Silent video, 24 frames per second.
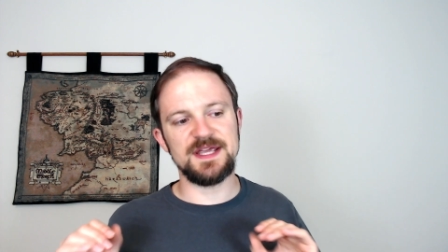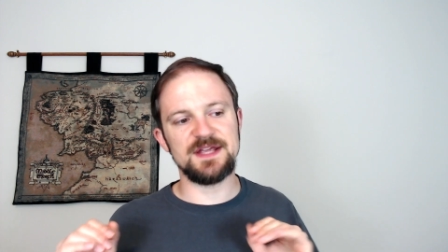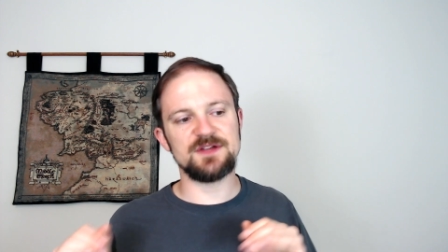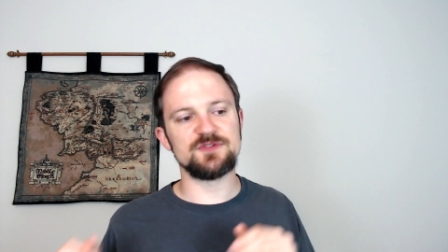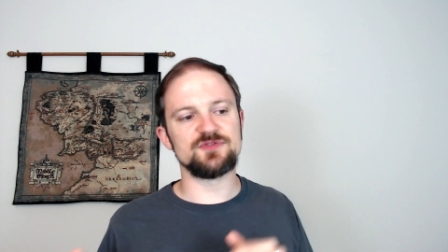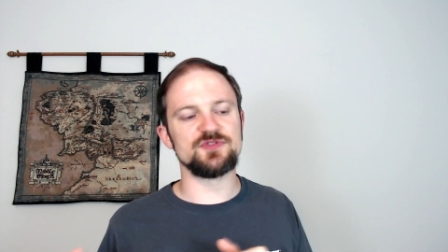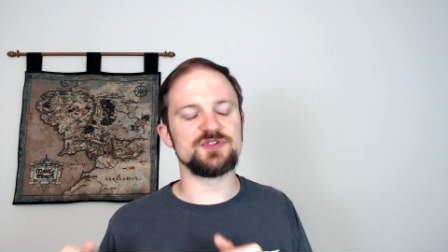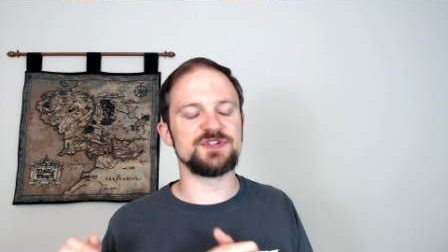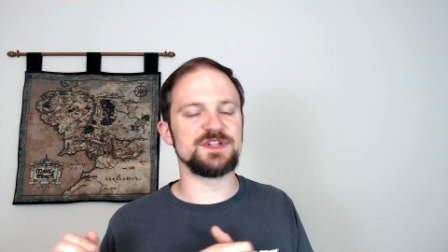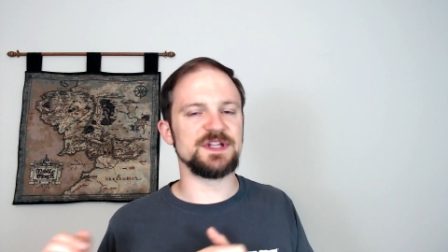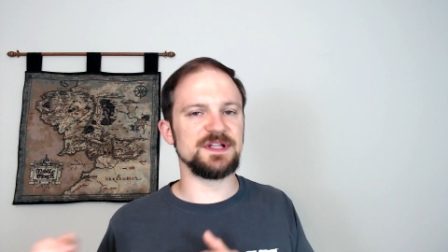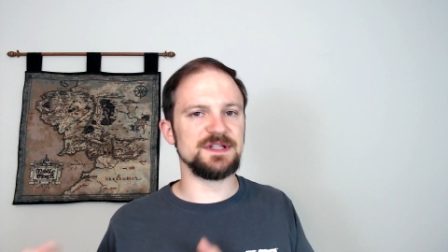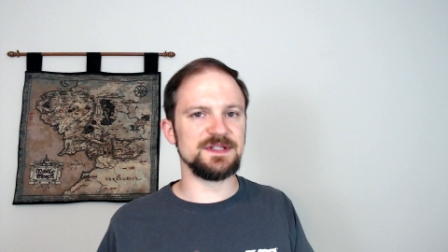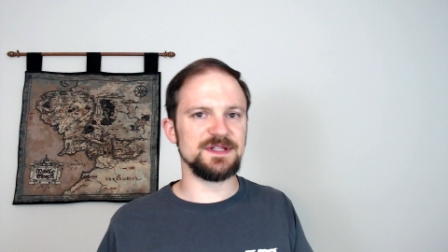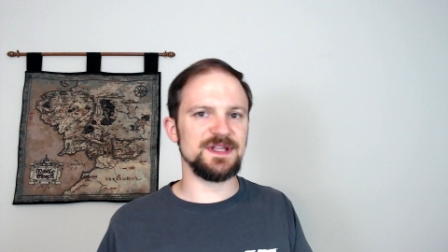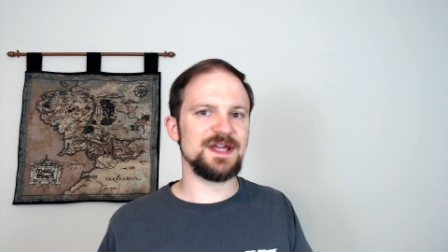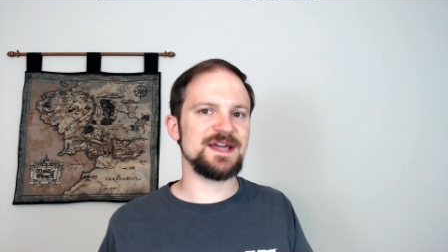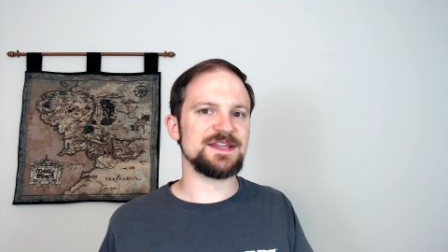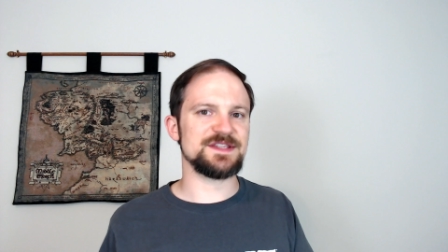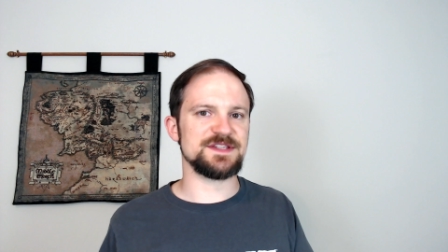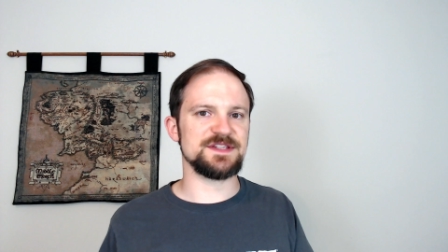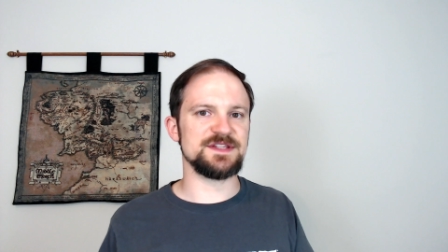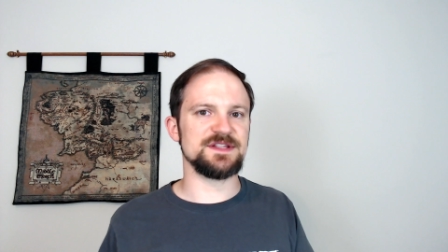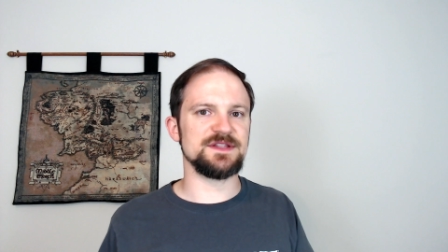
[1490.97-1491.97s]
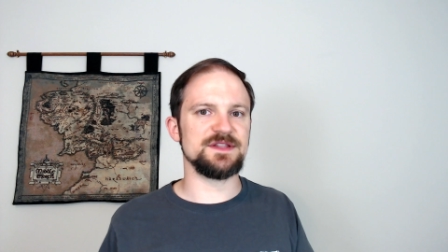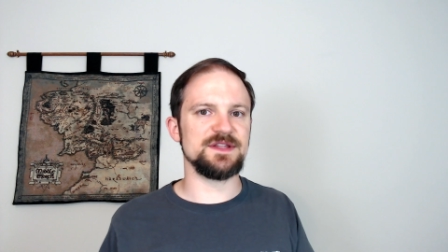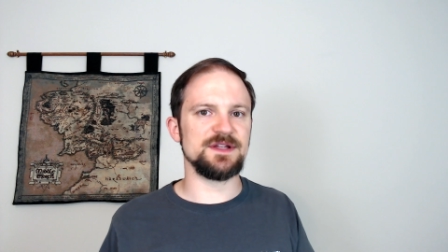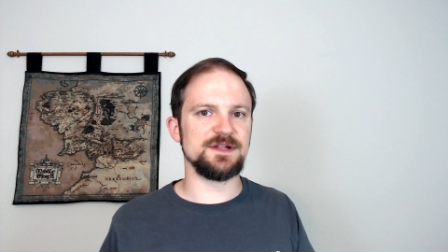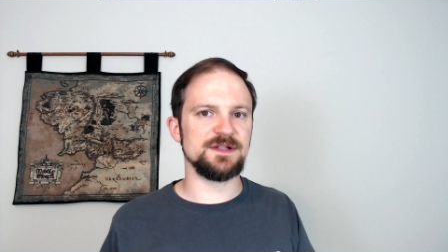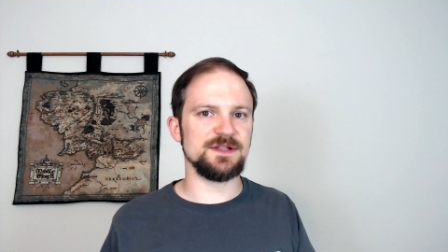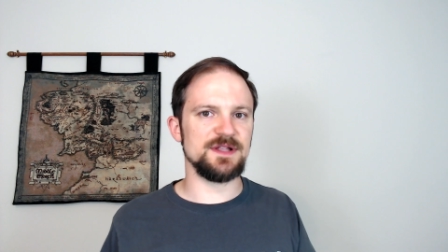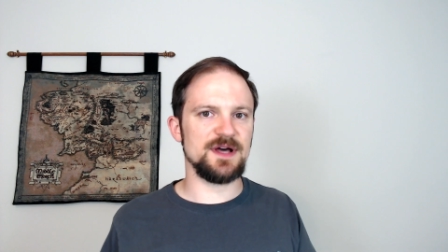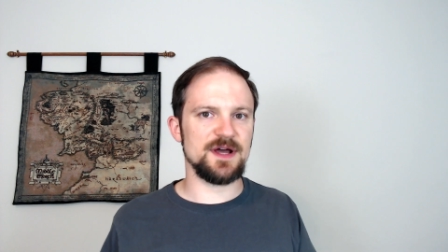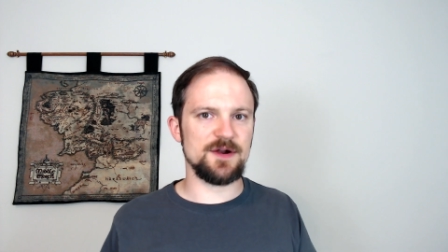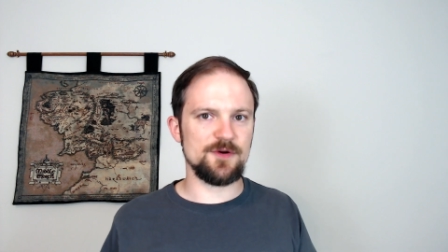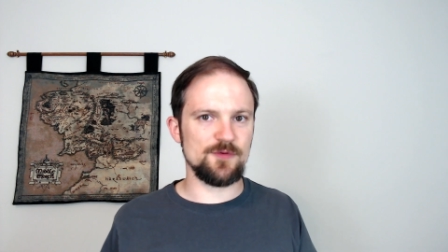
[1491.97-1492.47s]
interesting lesson that a
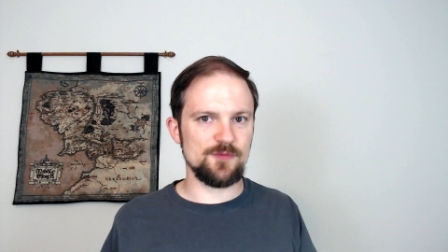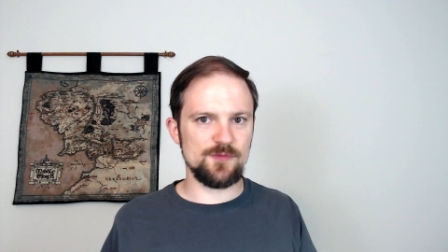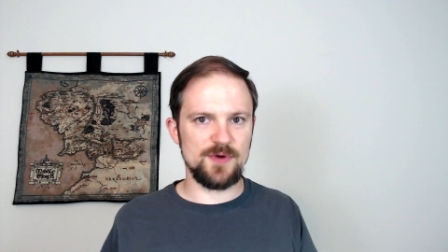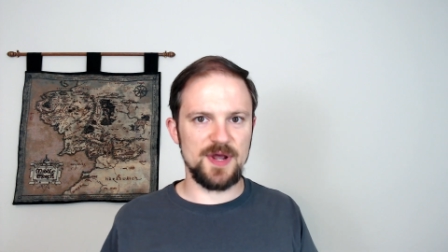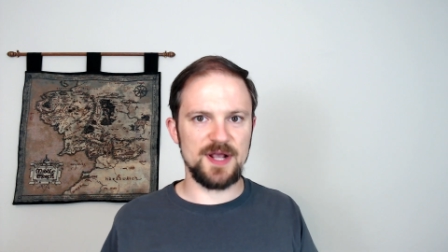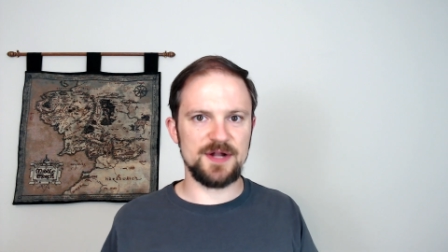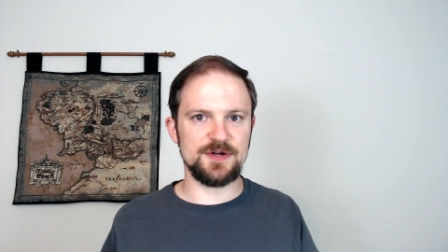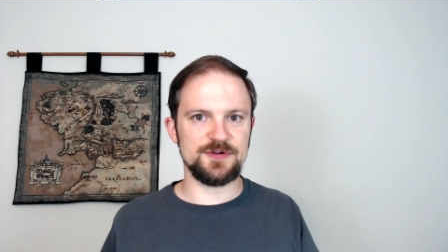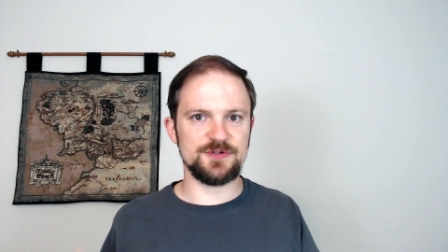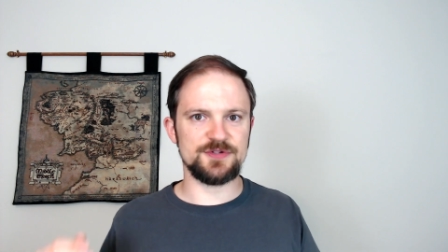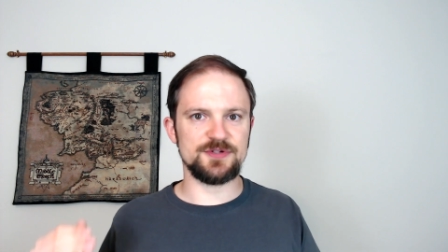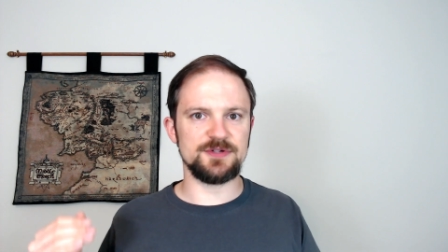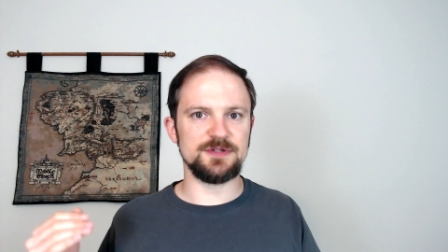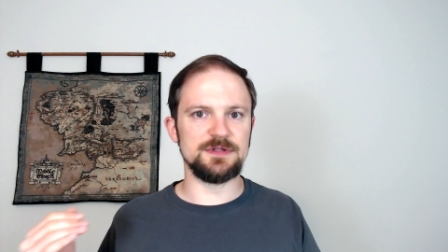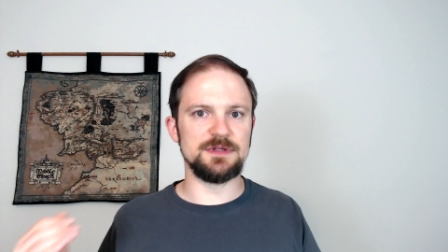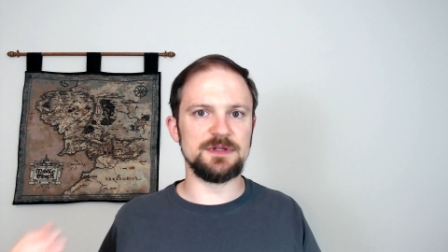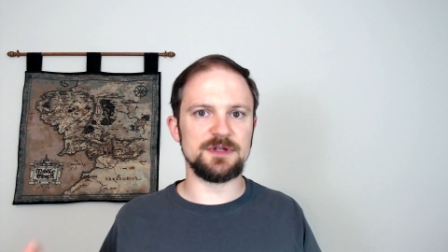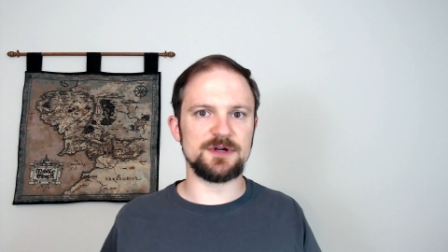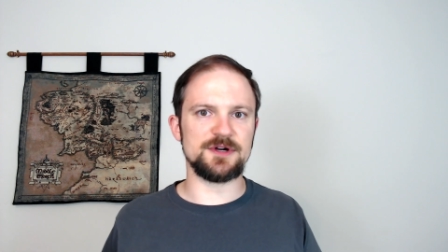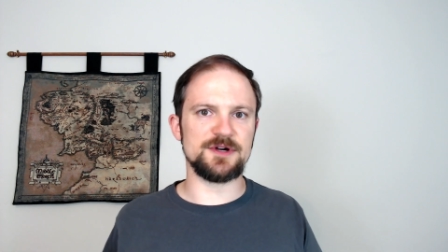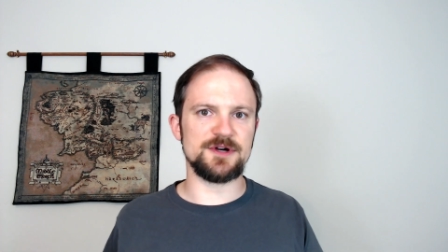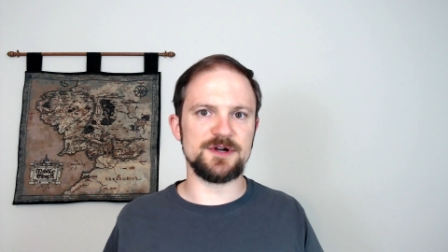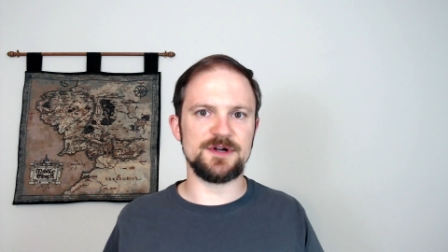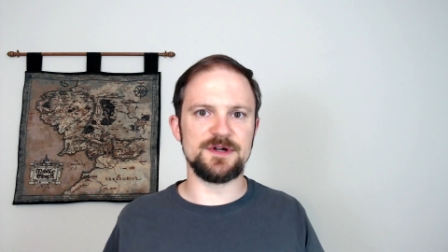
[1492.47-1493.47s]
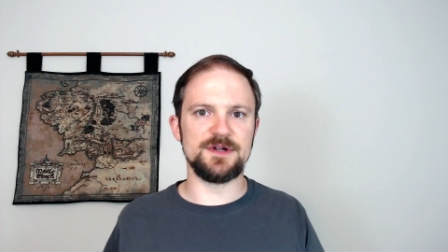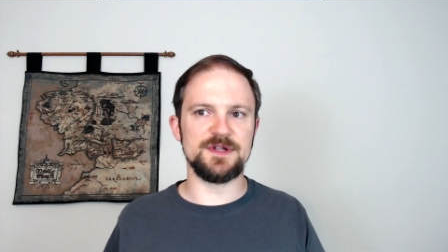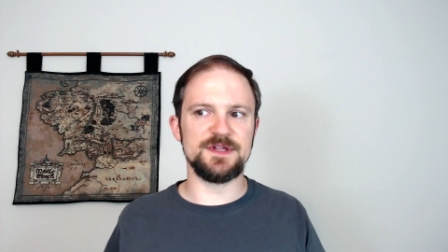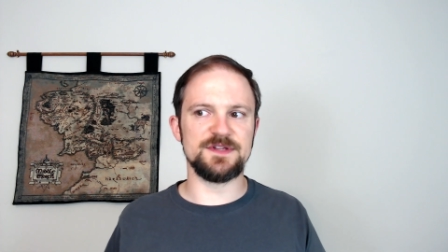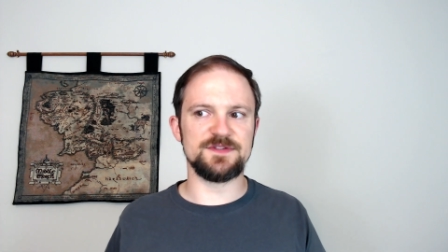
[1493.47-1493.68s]
lot of writers could learn